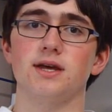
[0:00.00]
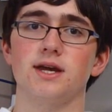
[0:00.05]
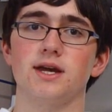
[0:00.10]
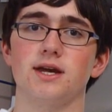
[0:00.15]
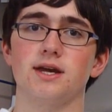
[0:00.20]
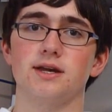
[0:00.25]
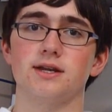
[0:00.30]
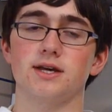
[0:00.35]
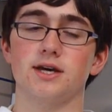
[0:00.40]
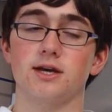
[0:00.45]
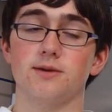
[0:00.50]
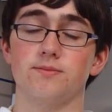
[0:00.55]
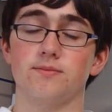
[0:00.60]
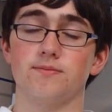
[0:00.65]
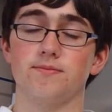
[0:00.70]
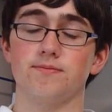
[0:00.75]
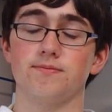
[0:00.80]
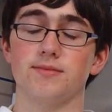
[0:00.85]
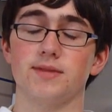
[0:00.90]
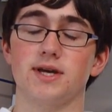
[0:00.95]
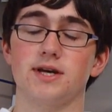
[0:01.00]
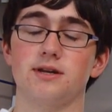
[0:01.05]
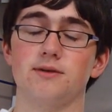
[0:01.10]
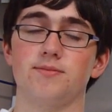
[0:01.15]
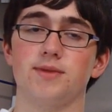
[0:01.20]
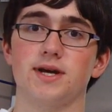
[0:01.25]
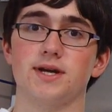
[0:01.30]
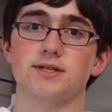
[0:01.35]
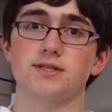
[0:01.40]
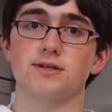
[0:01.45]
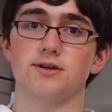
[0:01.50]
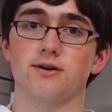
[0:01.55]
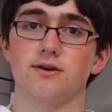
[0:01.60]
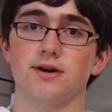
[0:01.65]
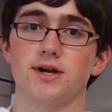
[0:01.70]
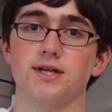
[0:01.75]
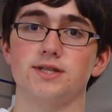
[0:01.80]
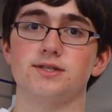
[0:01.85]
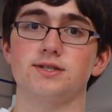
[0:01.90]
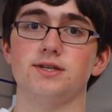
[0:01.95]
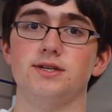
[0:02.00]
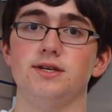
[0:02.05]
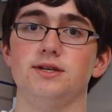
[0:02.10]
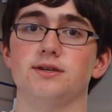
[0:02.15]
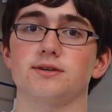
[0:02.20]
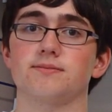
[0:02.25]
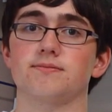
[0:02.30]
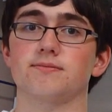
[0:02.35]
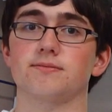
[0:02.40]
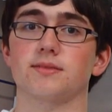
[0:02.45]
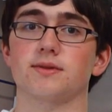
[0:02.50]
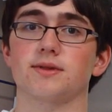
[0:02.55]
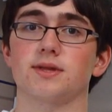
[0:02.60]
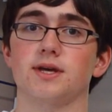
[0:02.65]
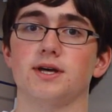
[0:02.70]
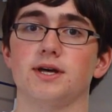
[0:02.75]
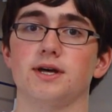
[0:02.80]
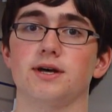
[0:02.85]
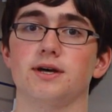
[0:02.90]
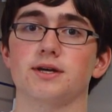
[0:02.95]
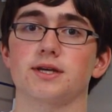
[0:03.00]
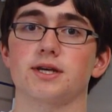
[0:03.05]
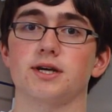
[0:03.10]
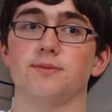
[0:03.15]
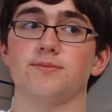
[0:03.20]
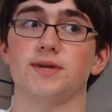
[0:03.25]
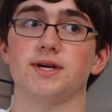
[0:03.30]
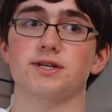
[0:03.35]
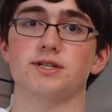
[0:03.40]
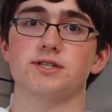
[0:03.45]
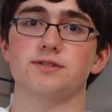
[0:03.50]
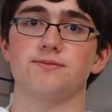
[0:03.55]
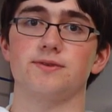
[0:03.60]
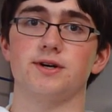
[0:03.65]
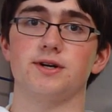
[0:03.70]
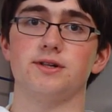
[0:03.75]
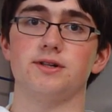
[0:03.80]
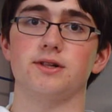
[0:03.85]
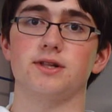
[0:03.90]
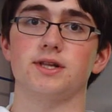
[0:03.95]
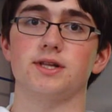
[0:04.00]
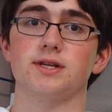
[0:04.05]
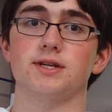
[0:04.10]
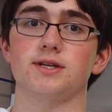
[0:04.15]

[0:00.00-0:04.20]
and I'm headed back to R I T uh, come next fall.